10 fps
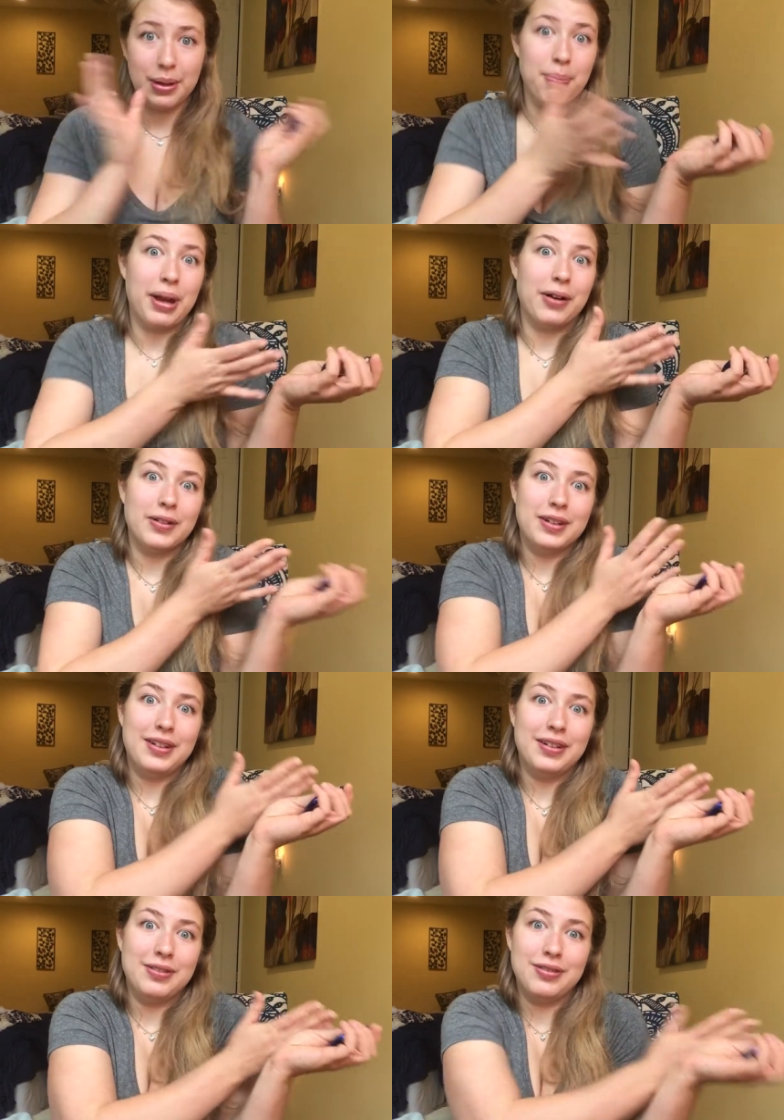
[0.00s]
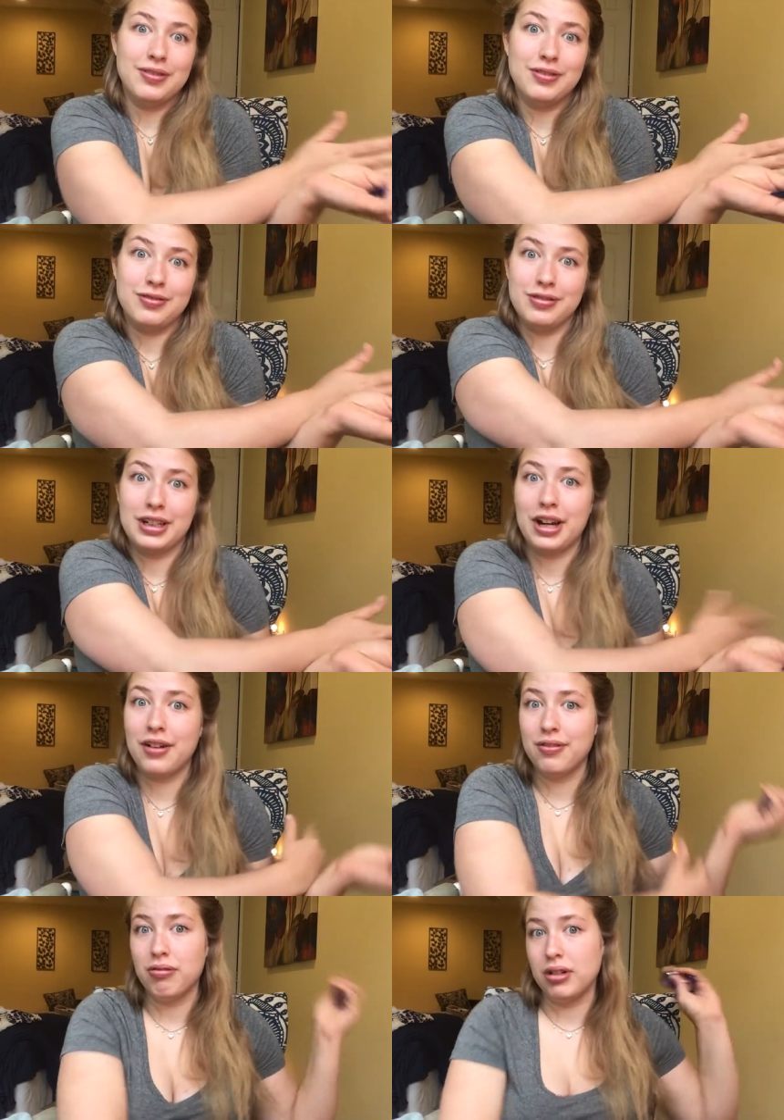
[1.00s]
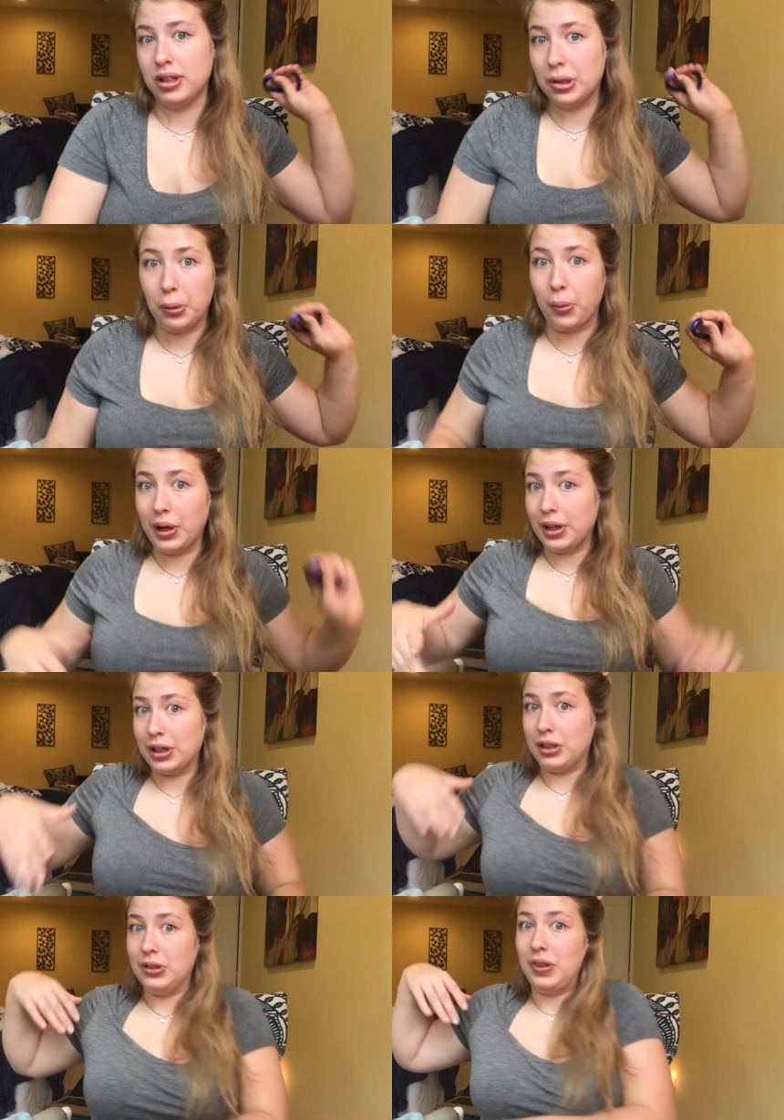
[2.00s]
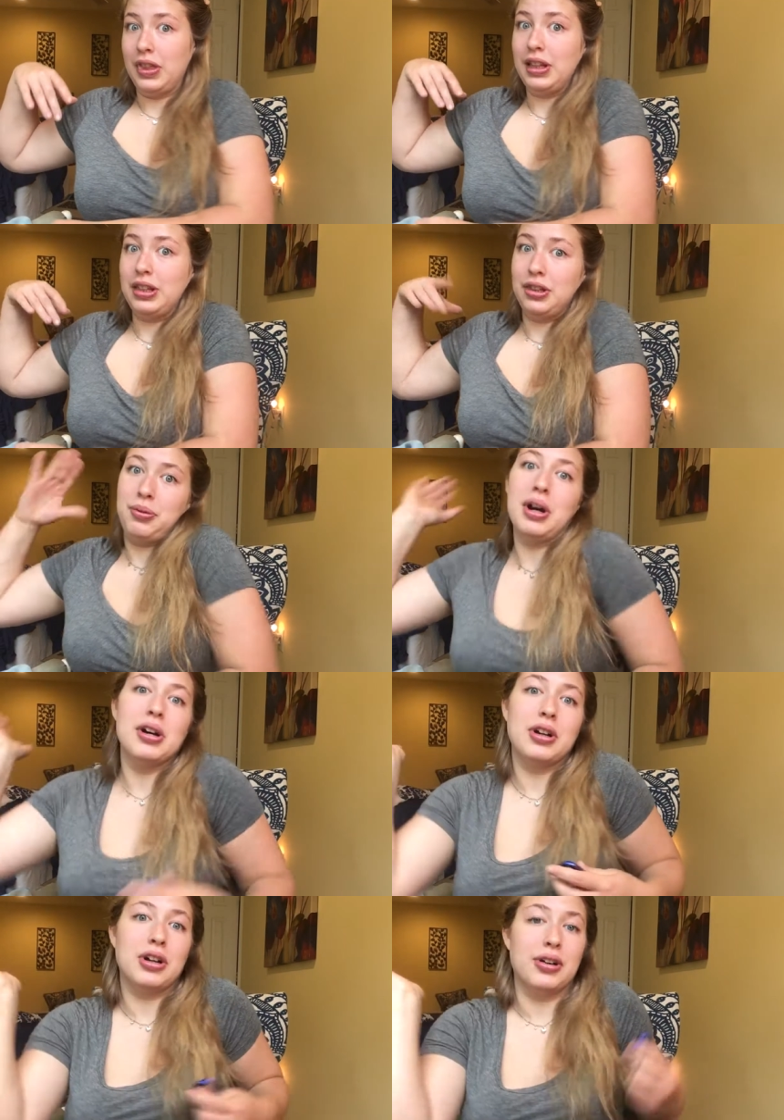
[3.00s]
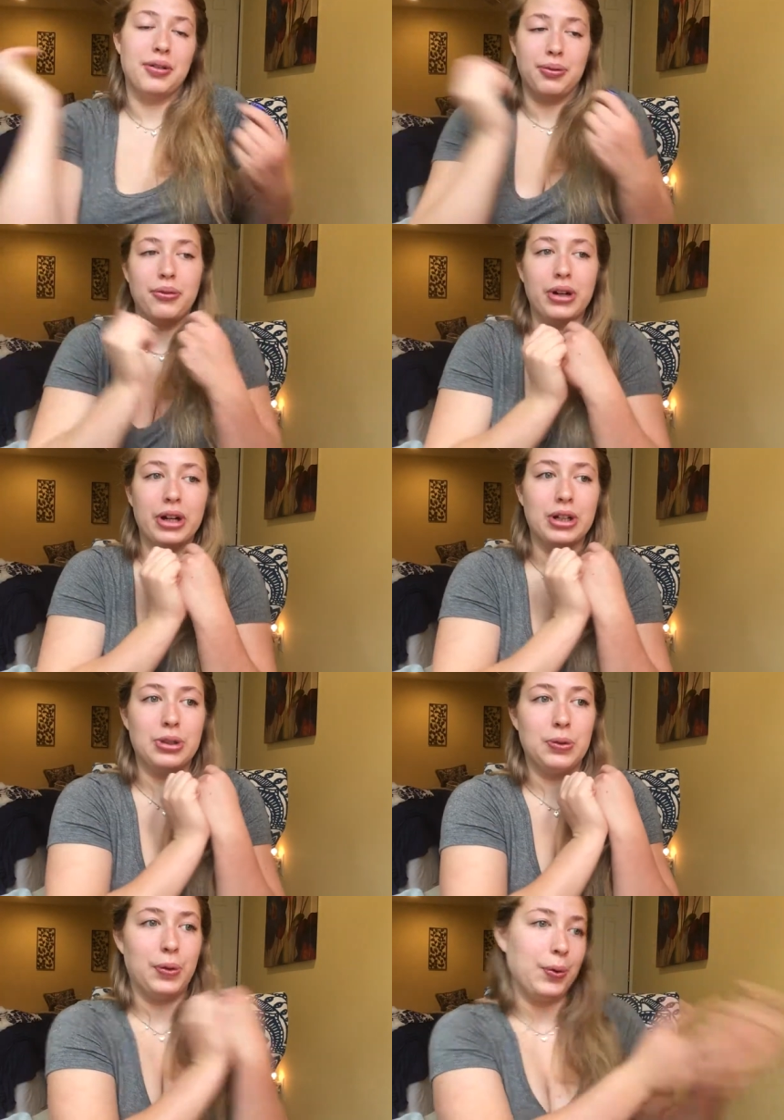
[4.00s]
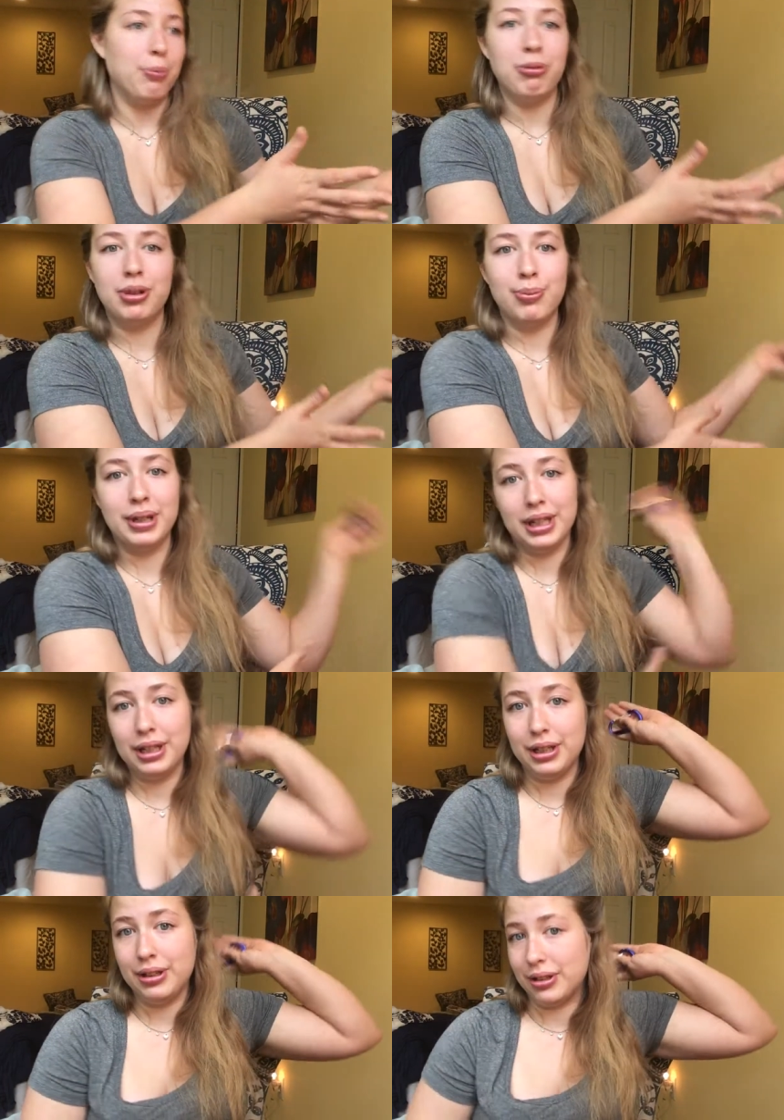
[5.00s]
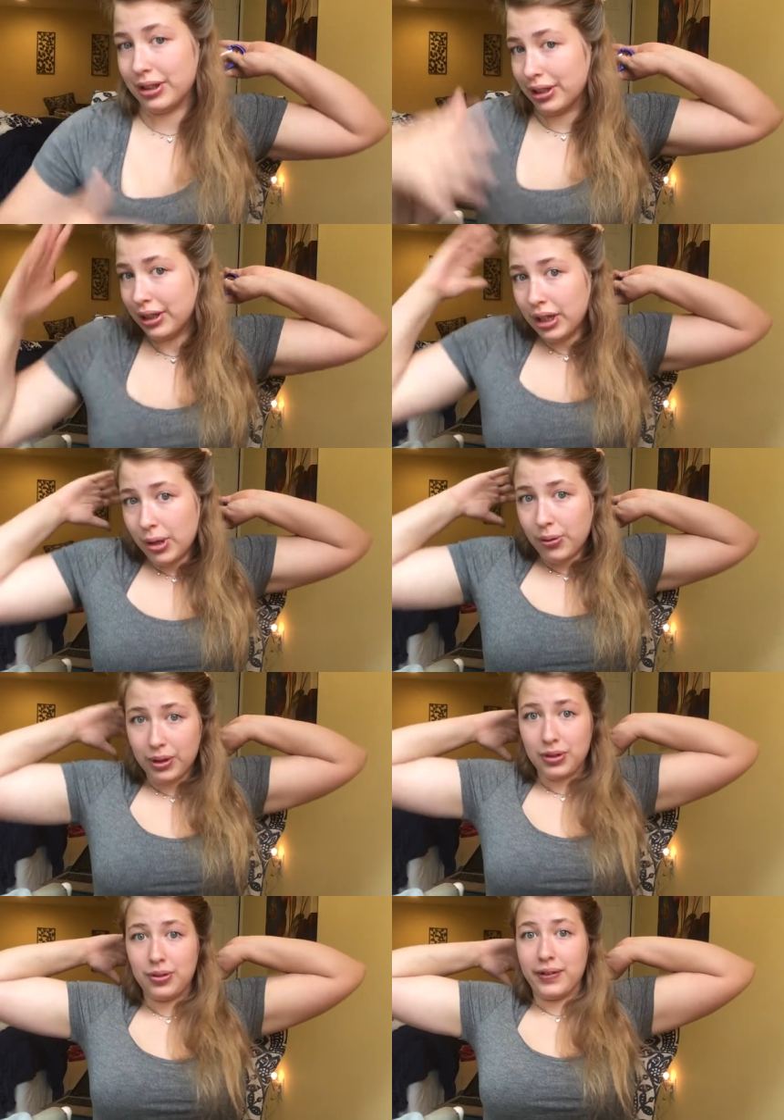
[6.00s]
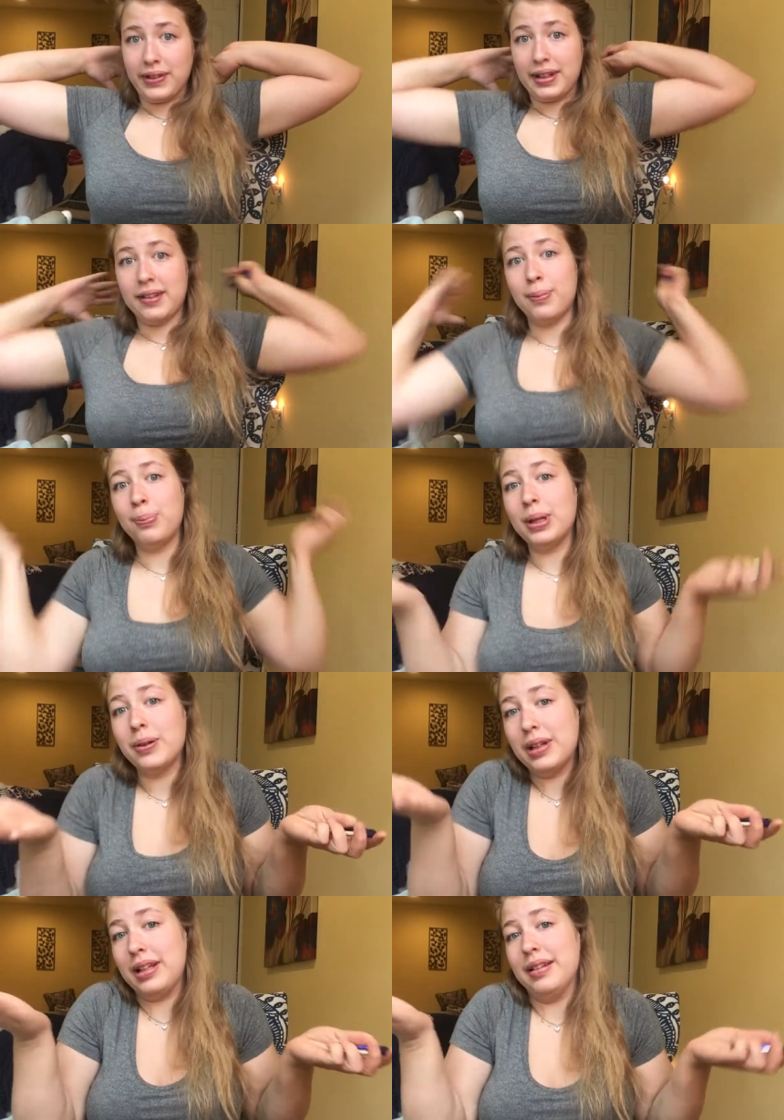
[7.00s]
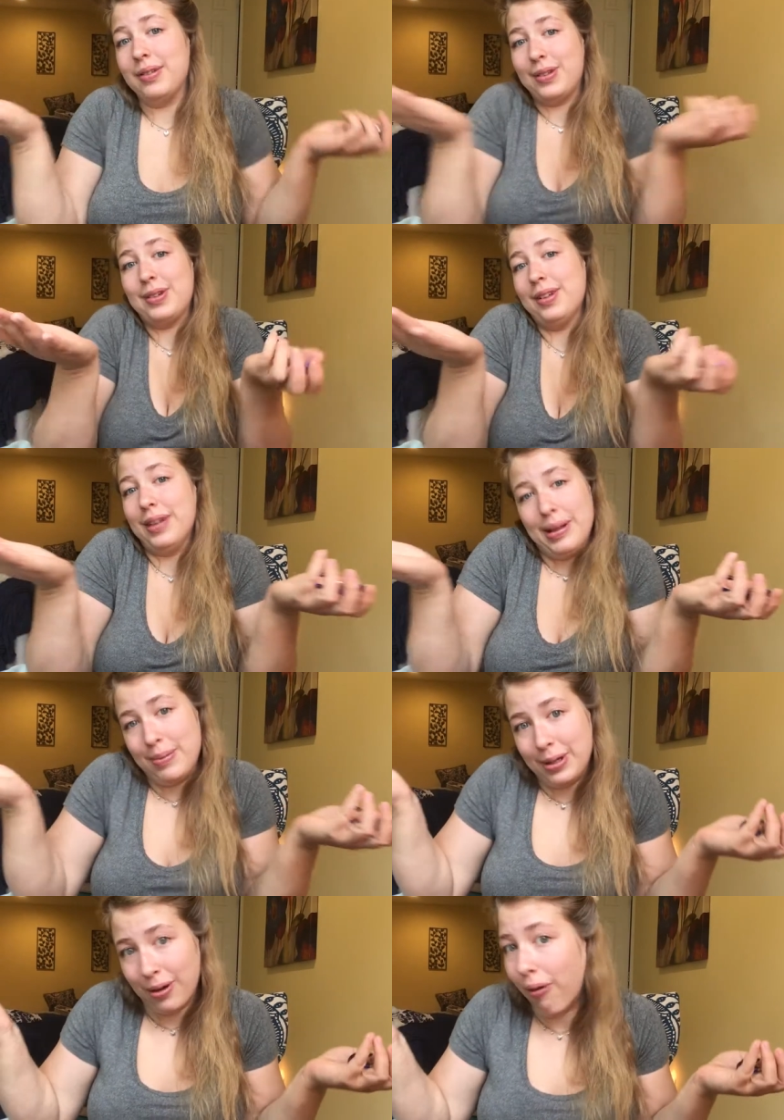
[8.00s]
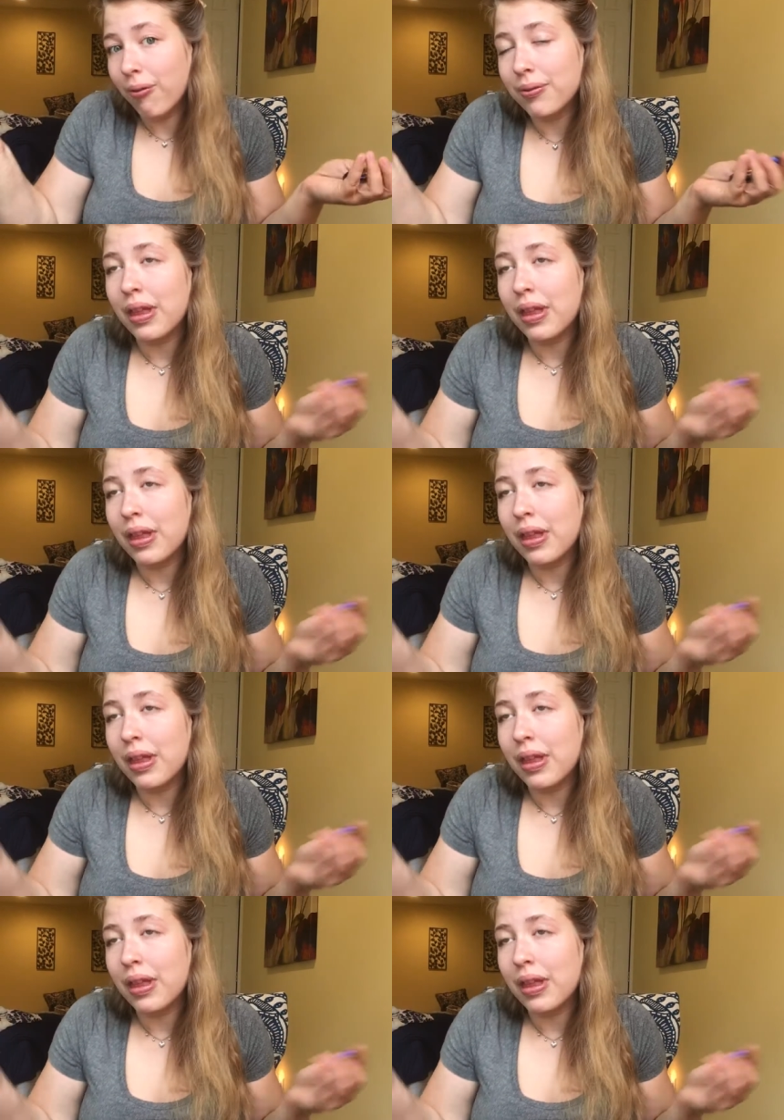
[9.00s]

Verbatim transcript: comparative recovery or where you think you are or where you hope to be or what you have experienced just let me know